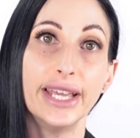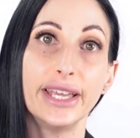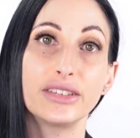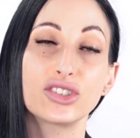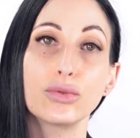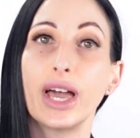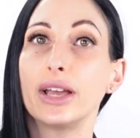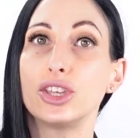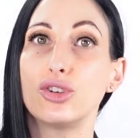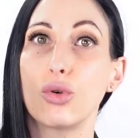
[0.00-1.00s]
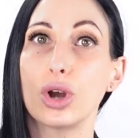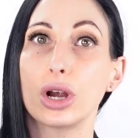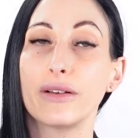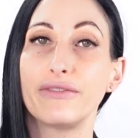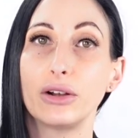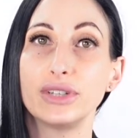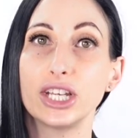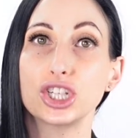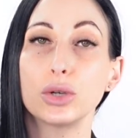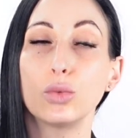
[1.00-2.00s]
is so that your
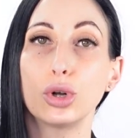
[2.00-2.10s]
foundation